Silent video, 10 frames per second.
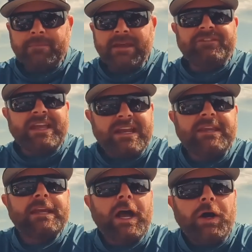If
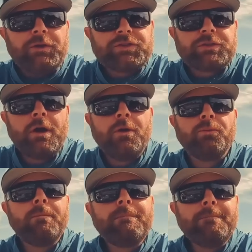anything else,
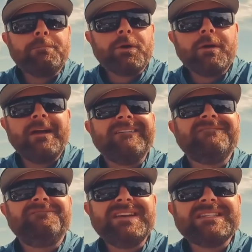remember
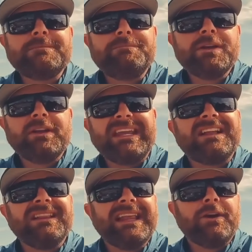visibility,
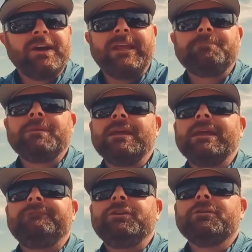clarity.
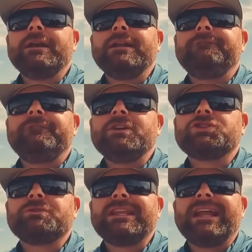If you're in a
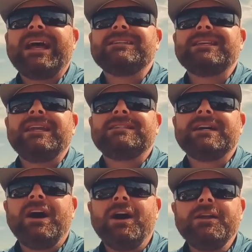fishery that has a
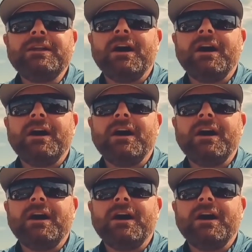ton